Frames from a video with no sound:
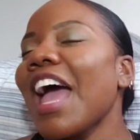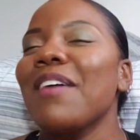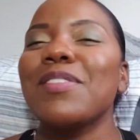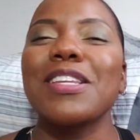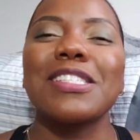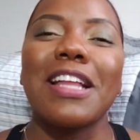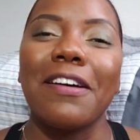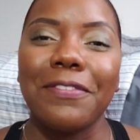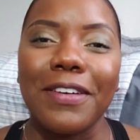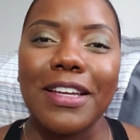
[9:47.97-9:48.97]
I mean, it's
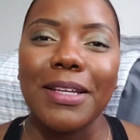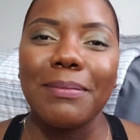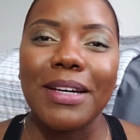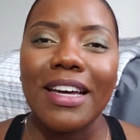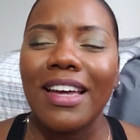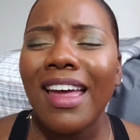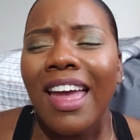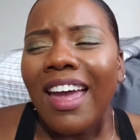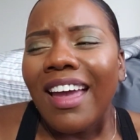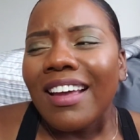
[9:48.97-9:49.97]
not funny, but
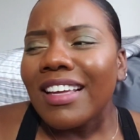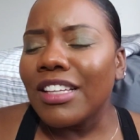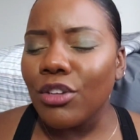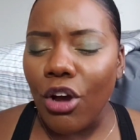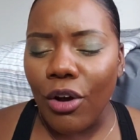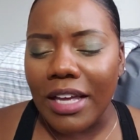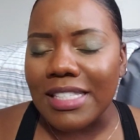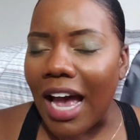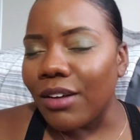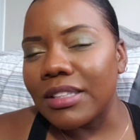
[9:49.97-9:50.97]
you know, it's
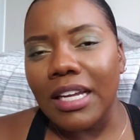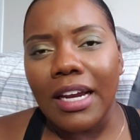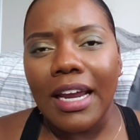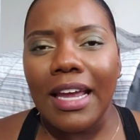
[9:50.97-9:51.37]
out there,